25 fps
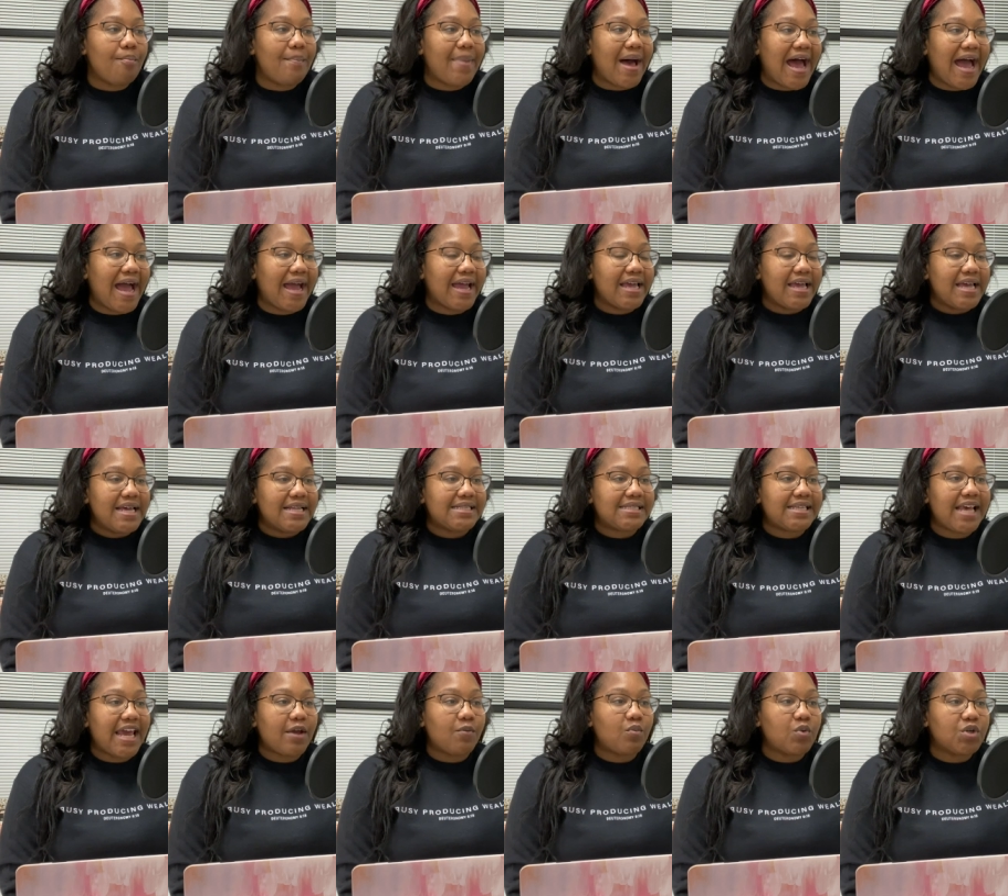back,
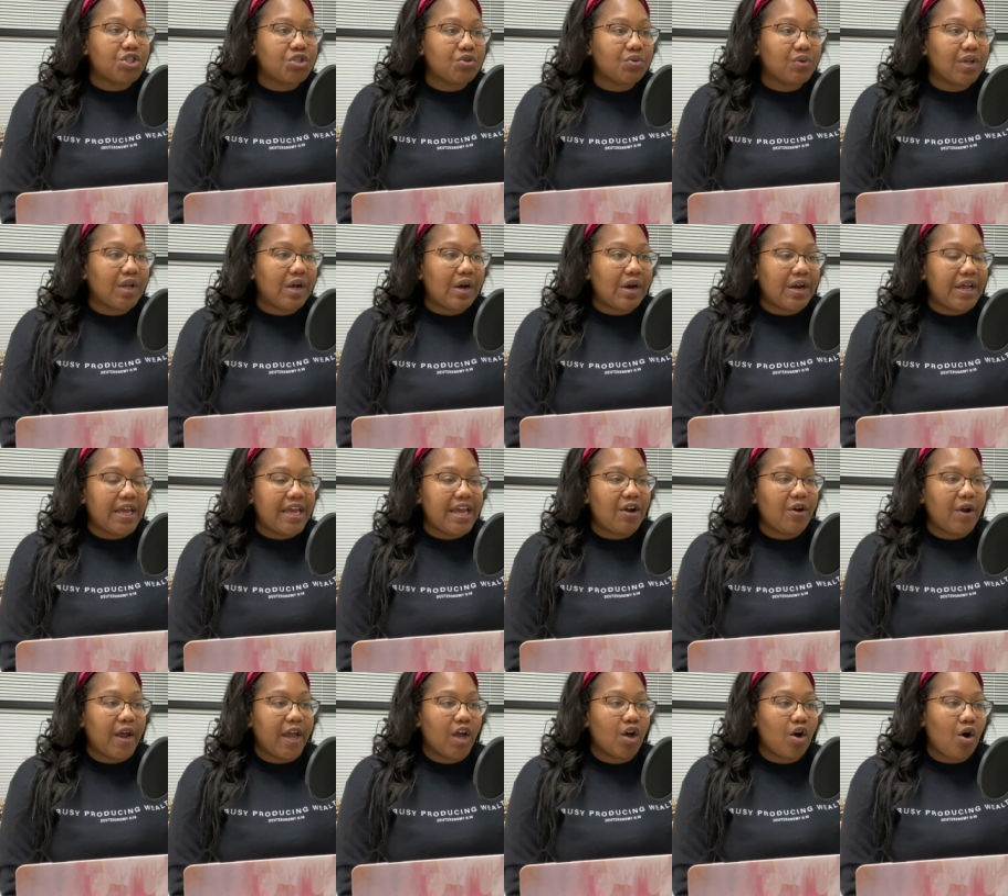take what you learn here
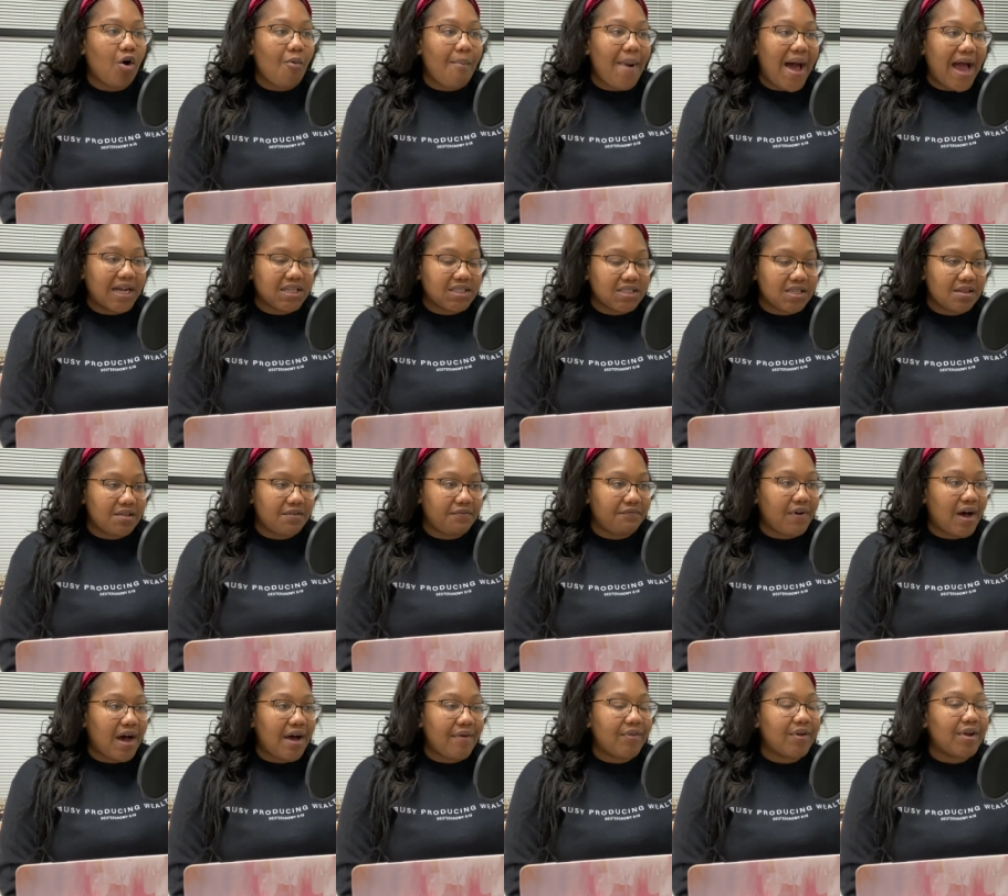and go back to the
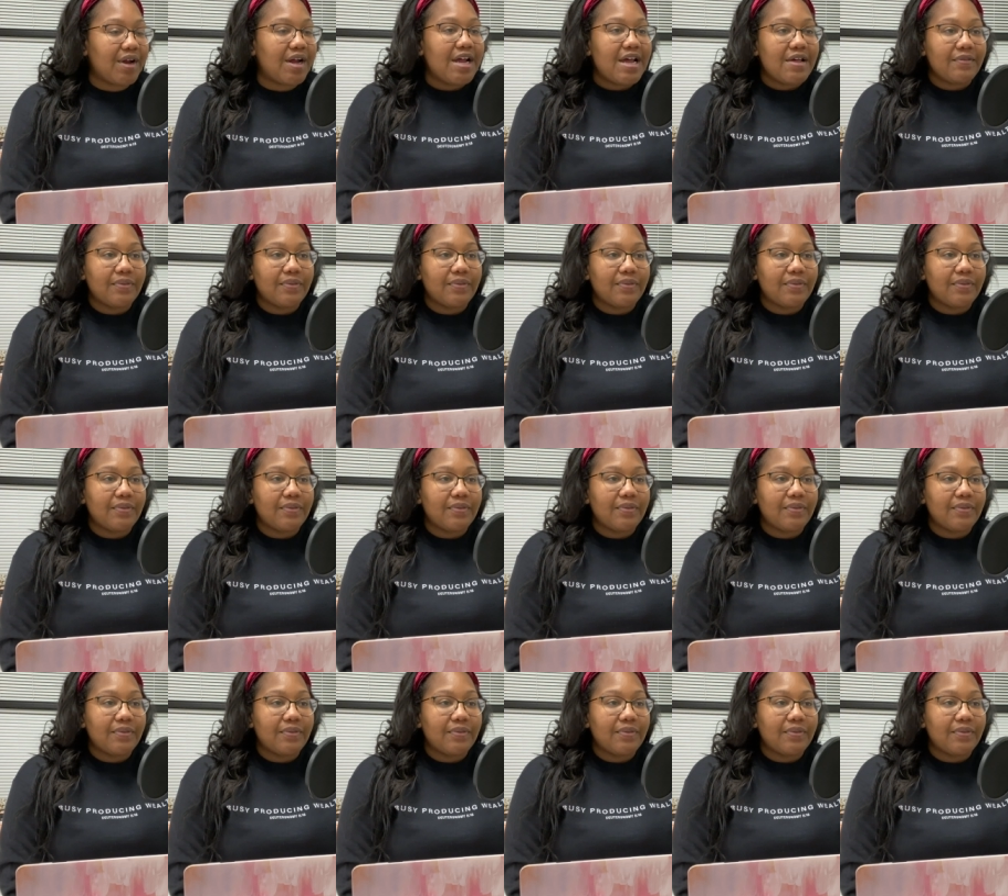Father.